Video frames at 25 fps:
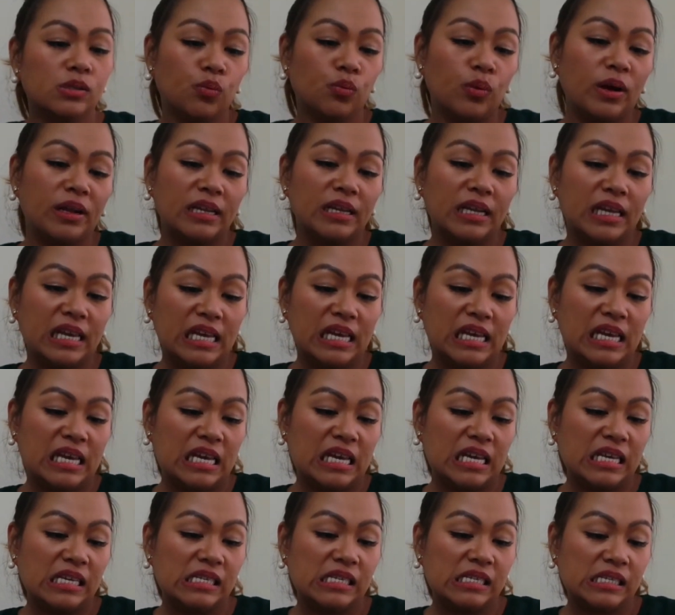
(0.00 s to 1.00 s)
one
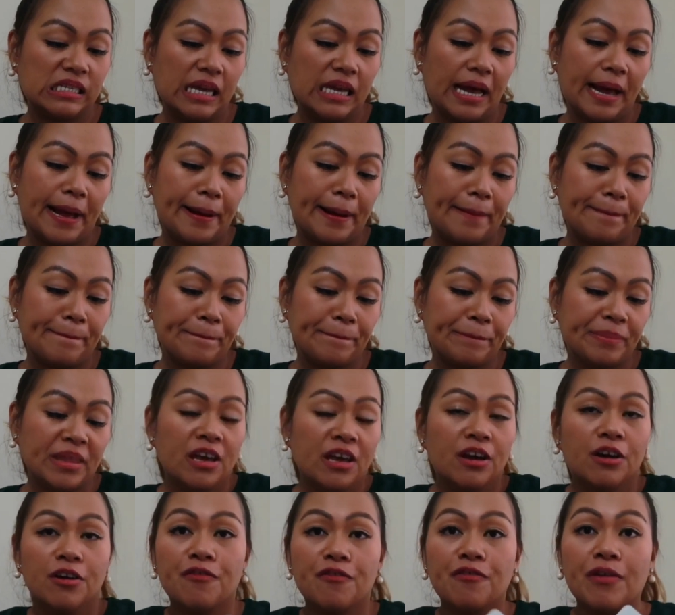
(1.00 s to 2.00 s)
is
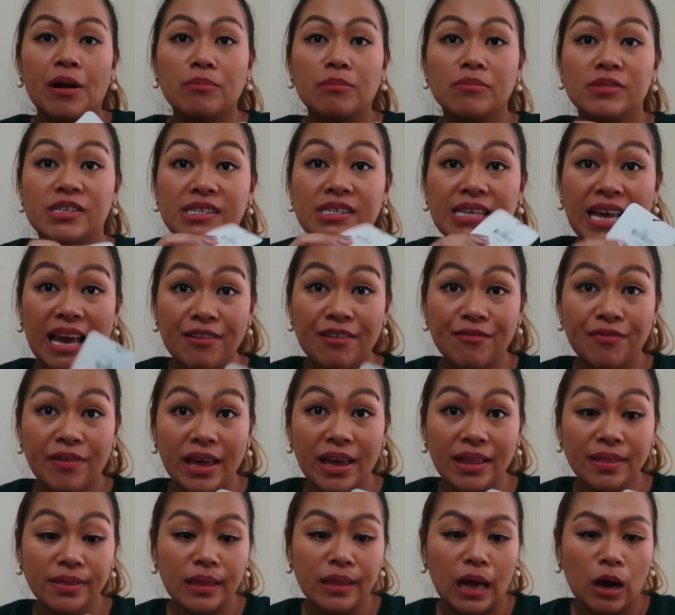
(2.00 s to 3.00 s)
from
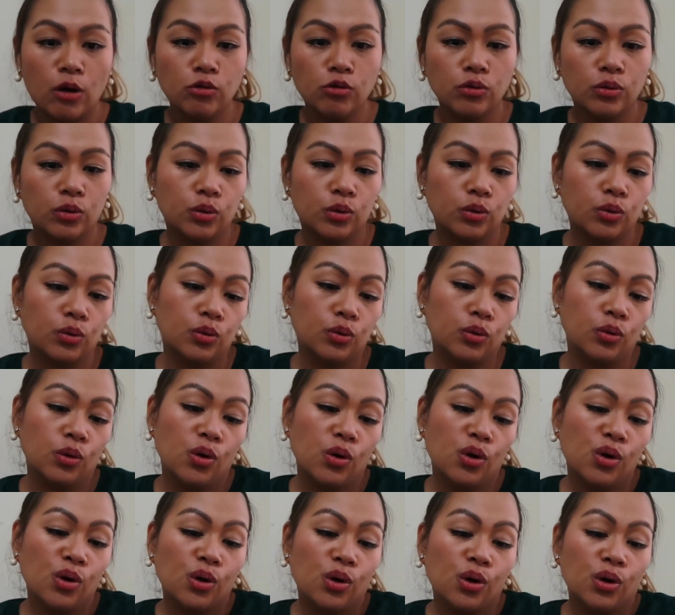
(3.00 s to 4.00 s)
£7 down to
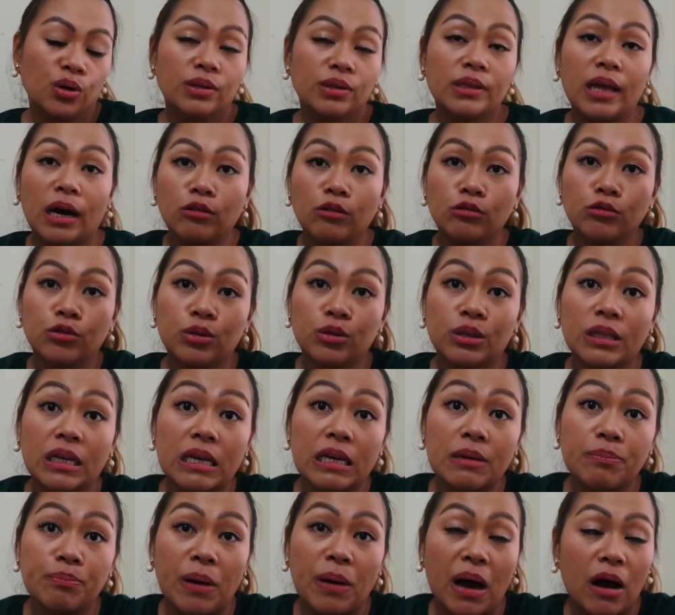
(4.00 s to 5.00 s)

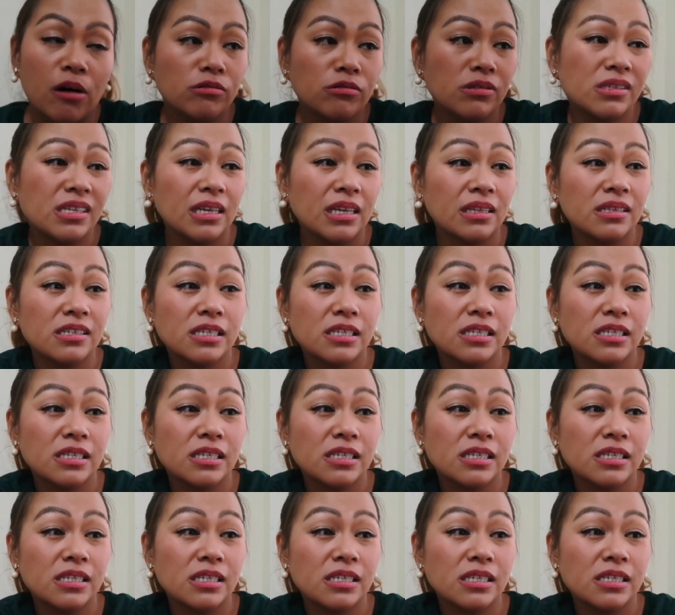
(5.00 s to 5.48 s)
£3.